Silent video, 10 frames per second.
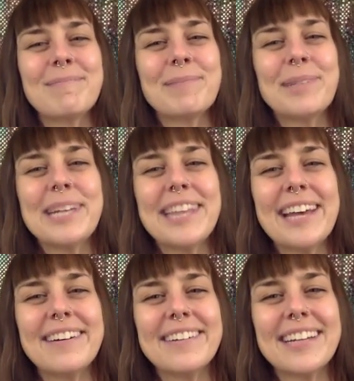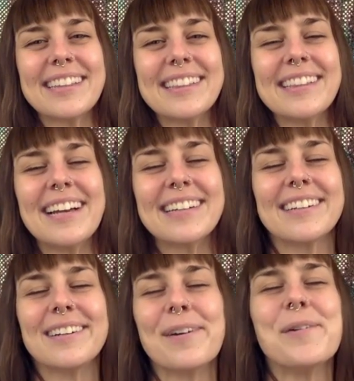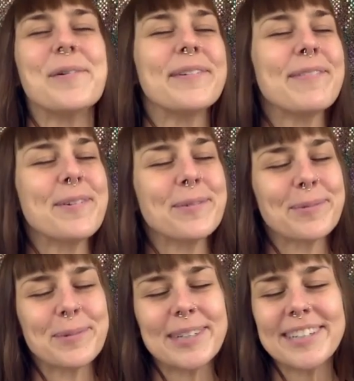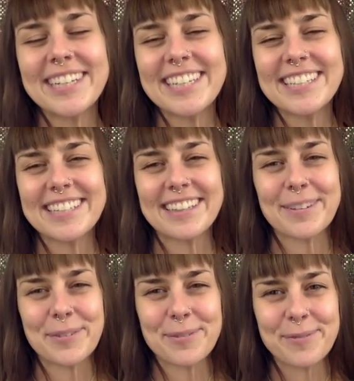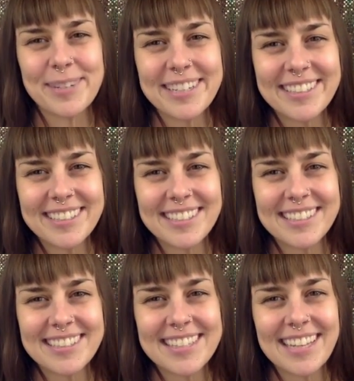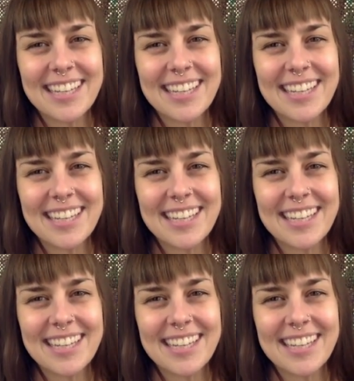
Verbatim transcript: Breathe out and let go of those worries and those fears.